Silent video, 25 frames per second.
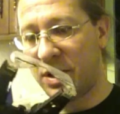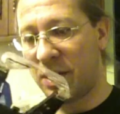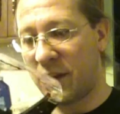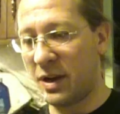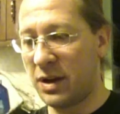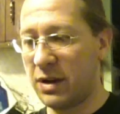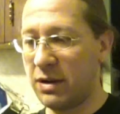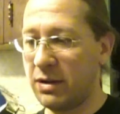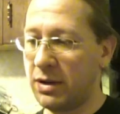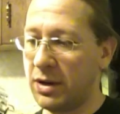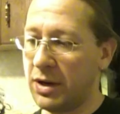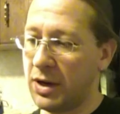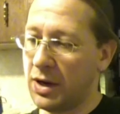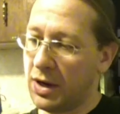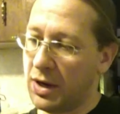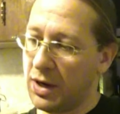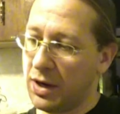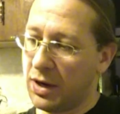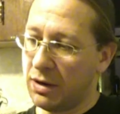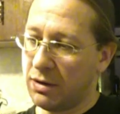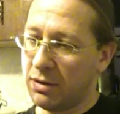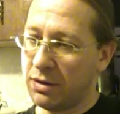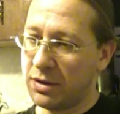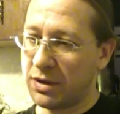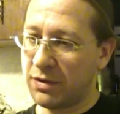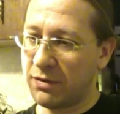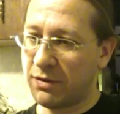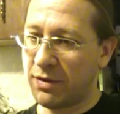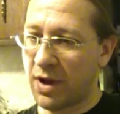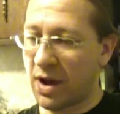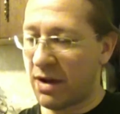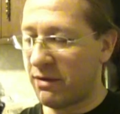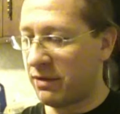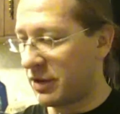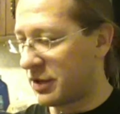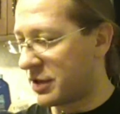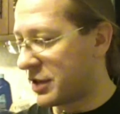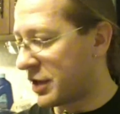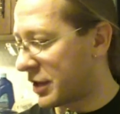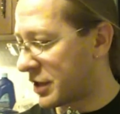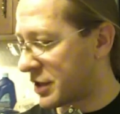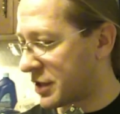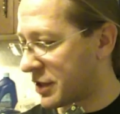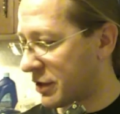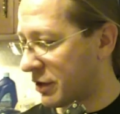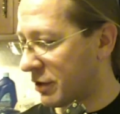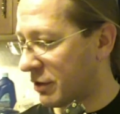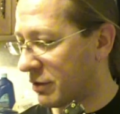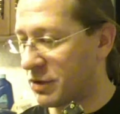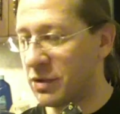uh, five or six
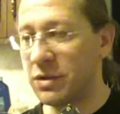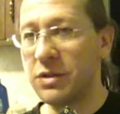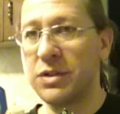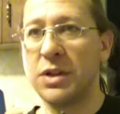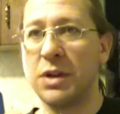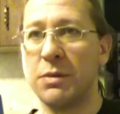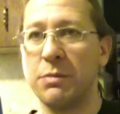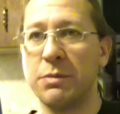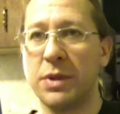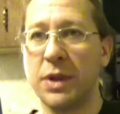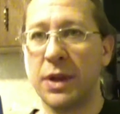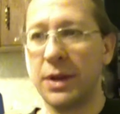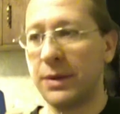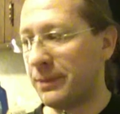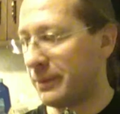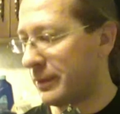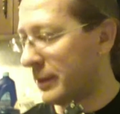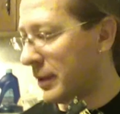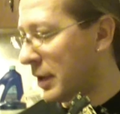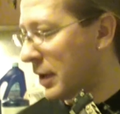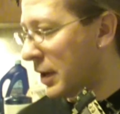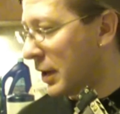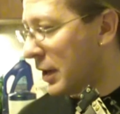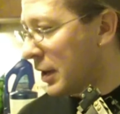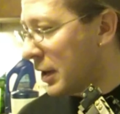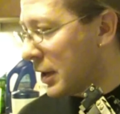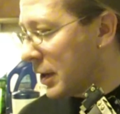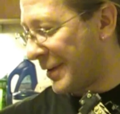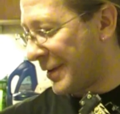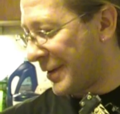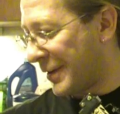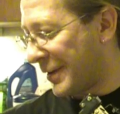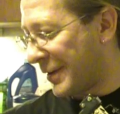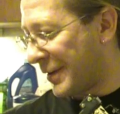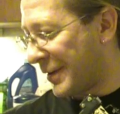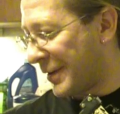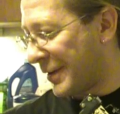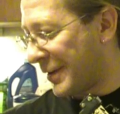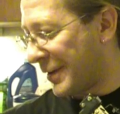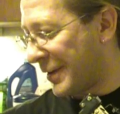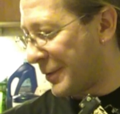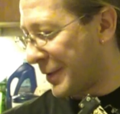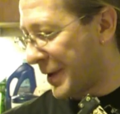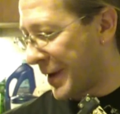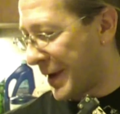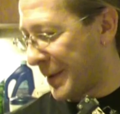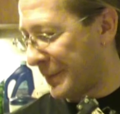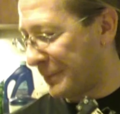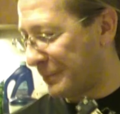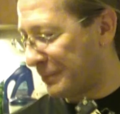screws or something.
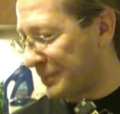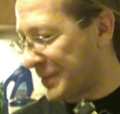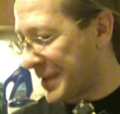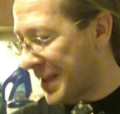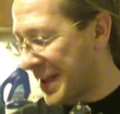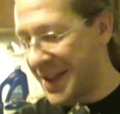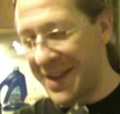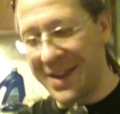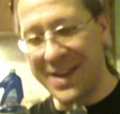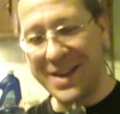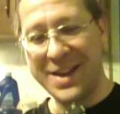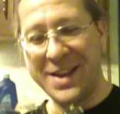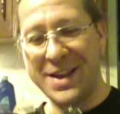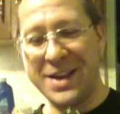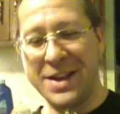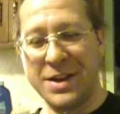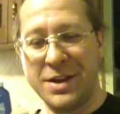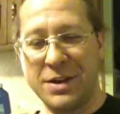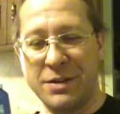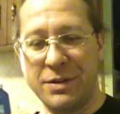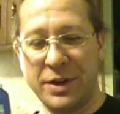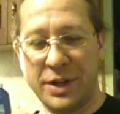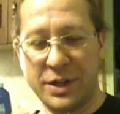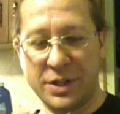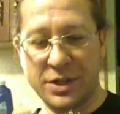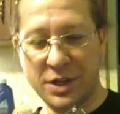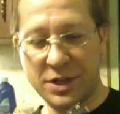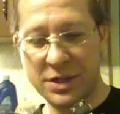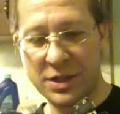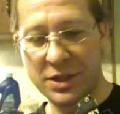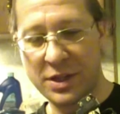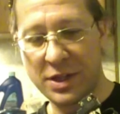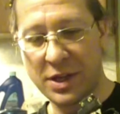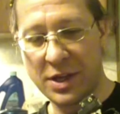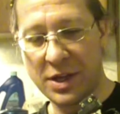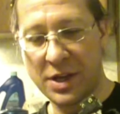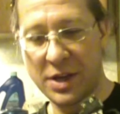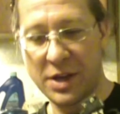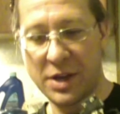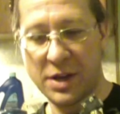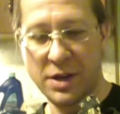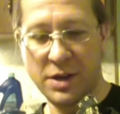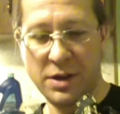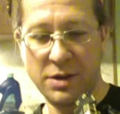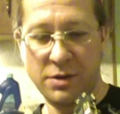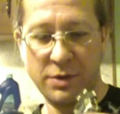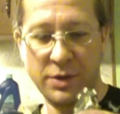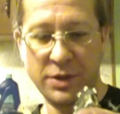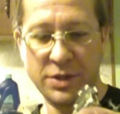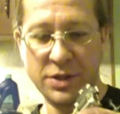Anyway, we took
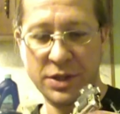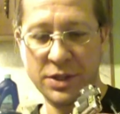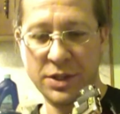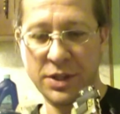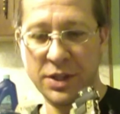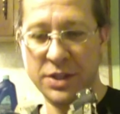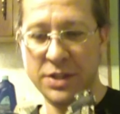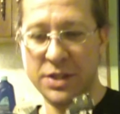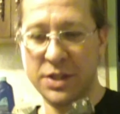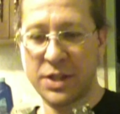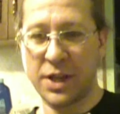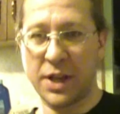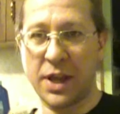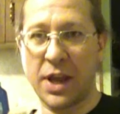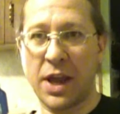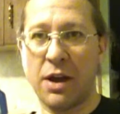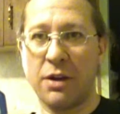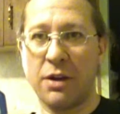the, we took this thing